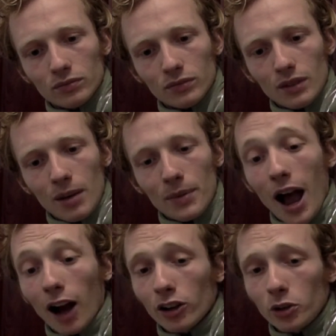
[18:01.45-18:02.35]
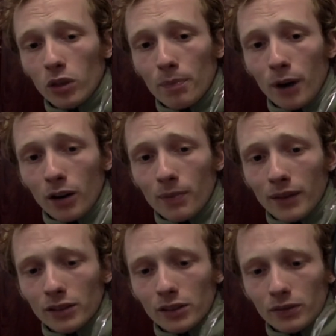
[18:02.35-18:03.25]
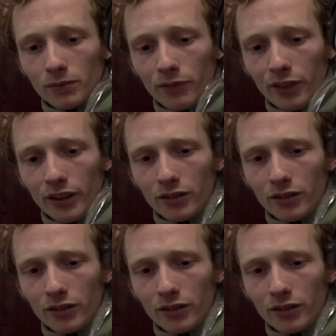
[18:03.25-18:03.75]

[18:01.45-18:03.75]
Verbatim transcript: I'm not going to do the buck message for this,